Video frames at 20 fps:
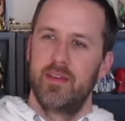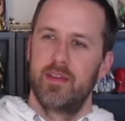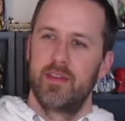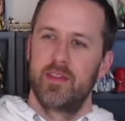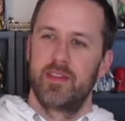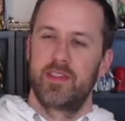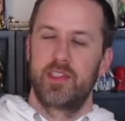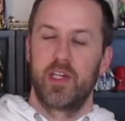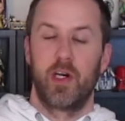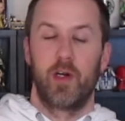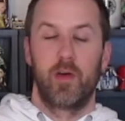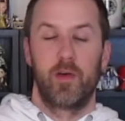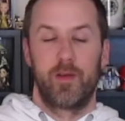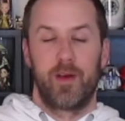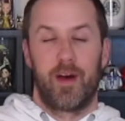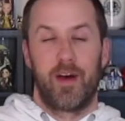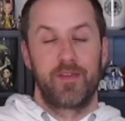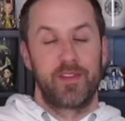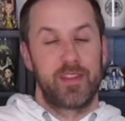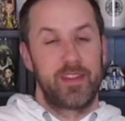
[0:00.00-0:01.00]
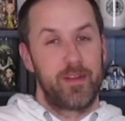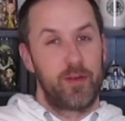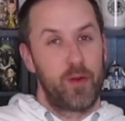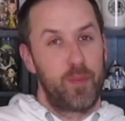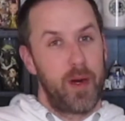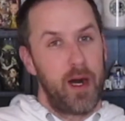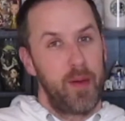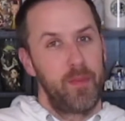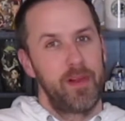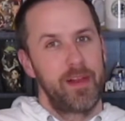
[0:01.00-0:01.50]
so obviously the
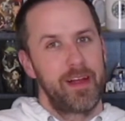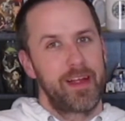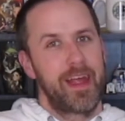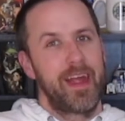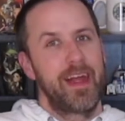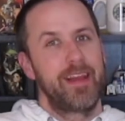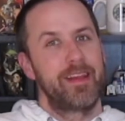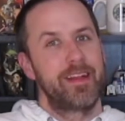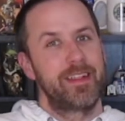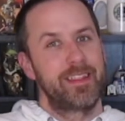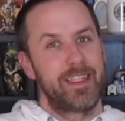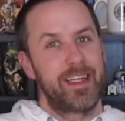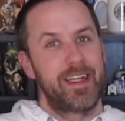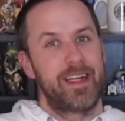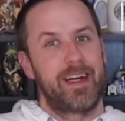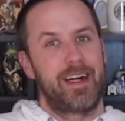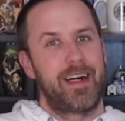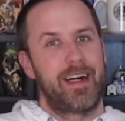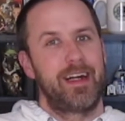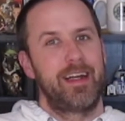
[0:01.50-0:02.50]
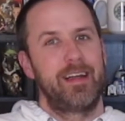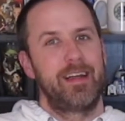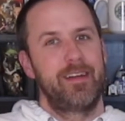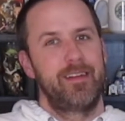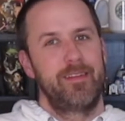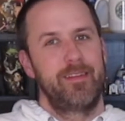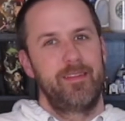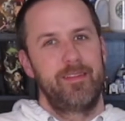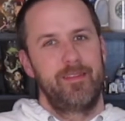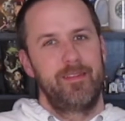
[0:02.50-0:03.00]
Republic and the Jedi
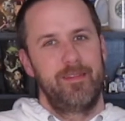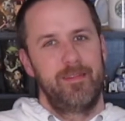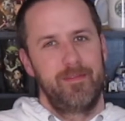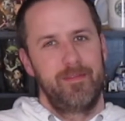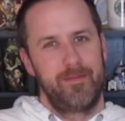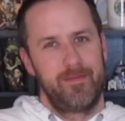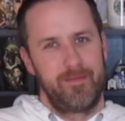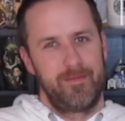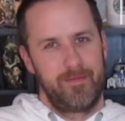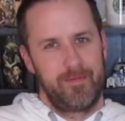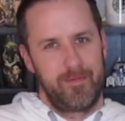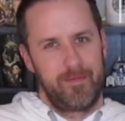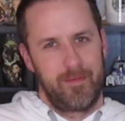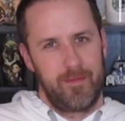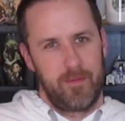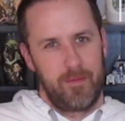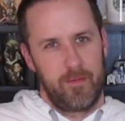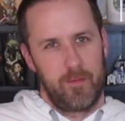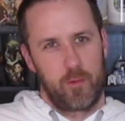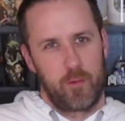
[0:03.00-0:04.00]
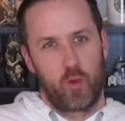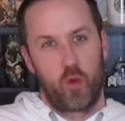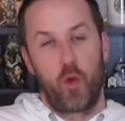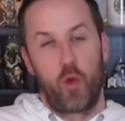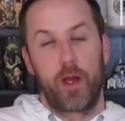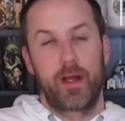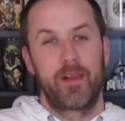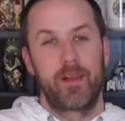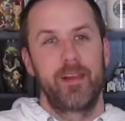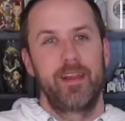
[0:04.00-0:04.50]

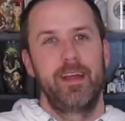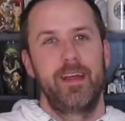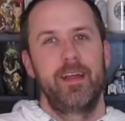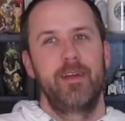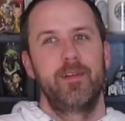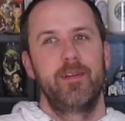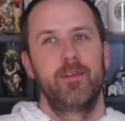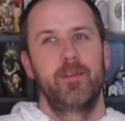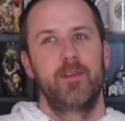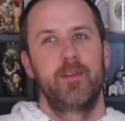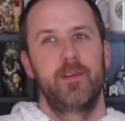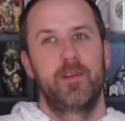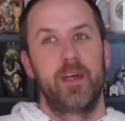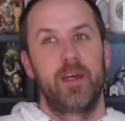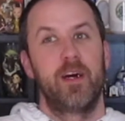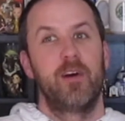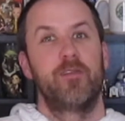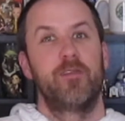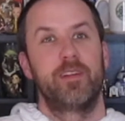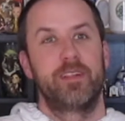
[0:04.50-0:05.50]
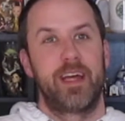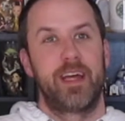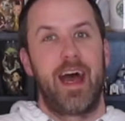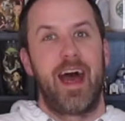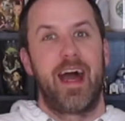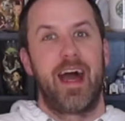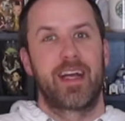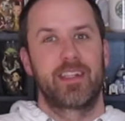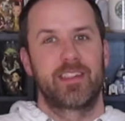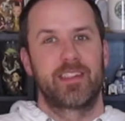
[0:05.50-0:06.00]
quickly delve into
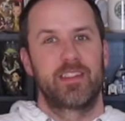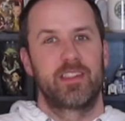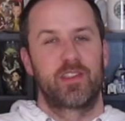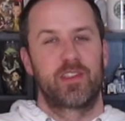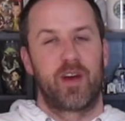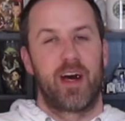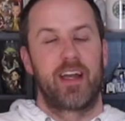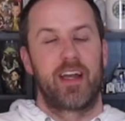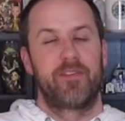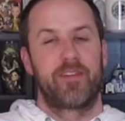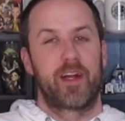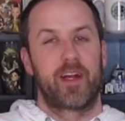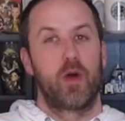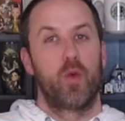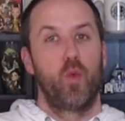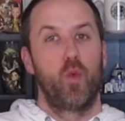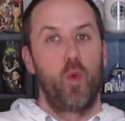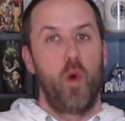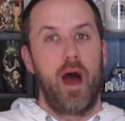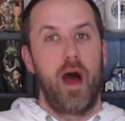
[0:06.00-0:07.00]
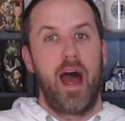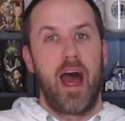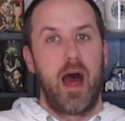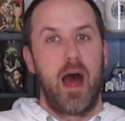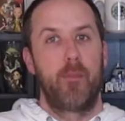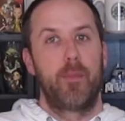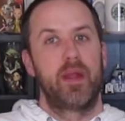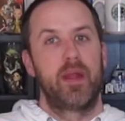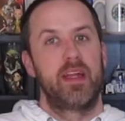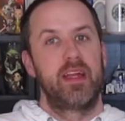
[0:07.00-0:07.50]
action to try to figure out what
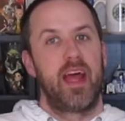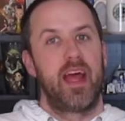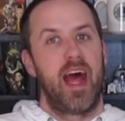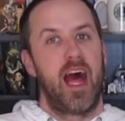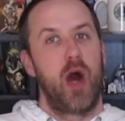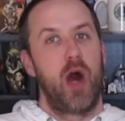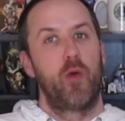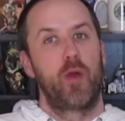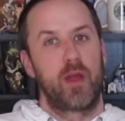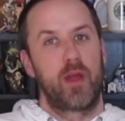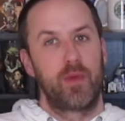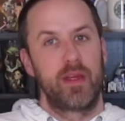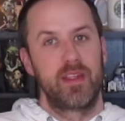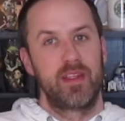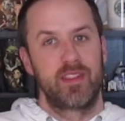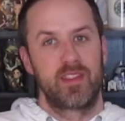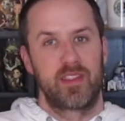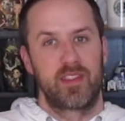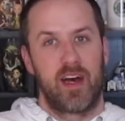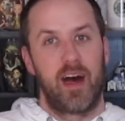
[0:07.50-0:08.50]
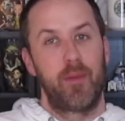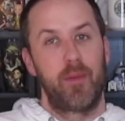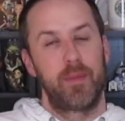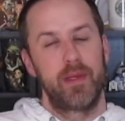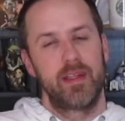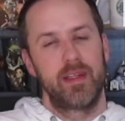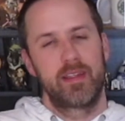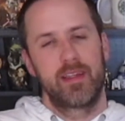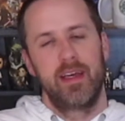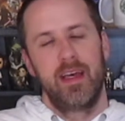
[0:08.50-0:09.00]
happened and how can we stop
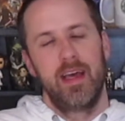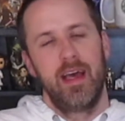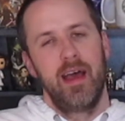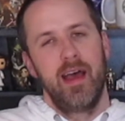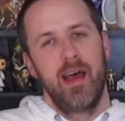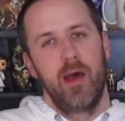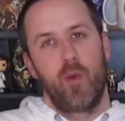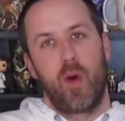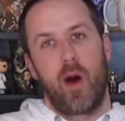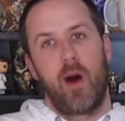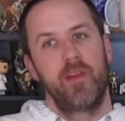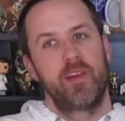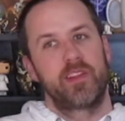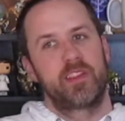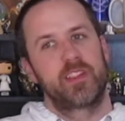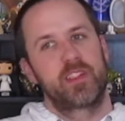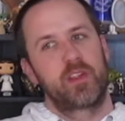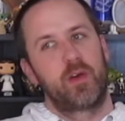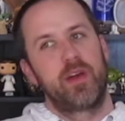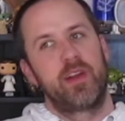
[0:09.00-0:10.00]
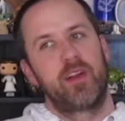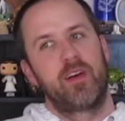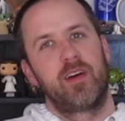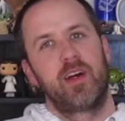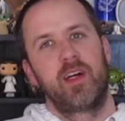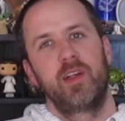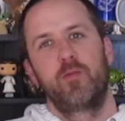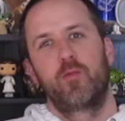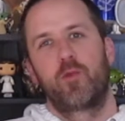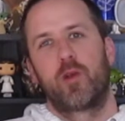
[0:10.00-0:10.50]
it. While this is going
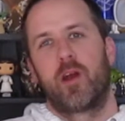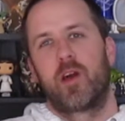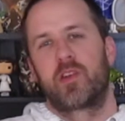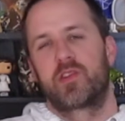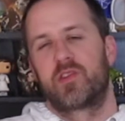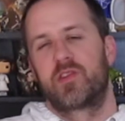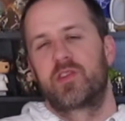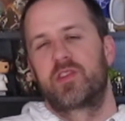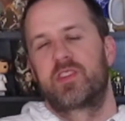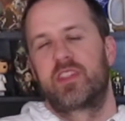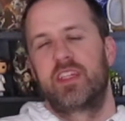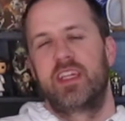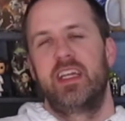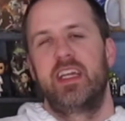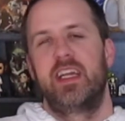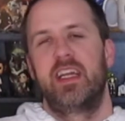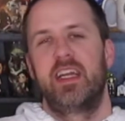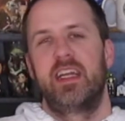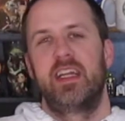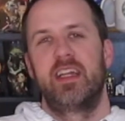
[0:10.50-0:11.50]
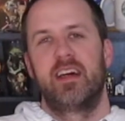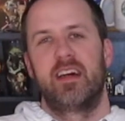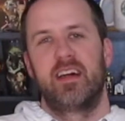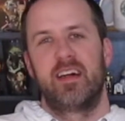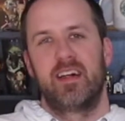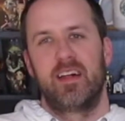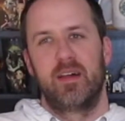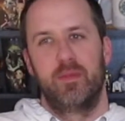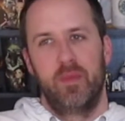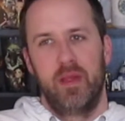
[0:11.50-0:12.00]
on, we're also seeing
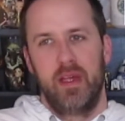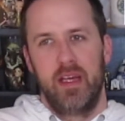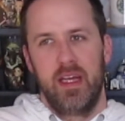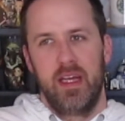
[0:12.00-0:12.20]
um,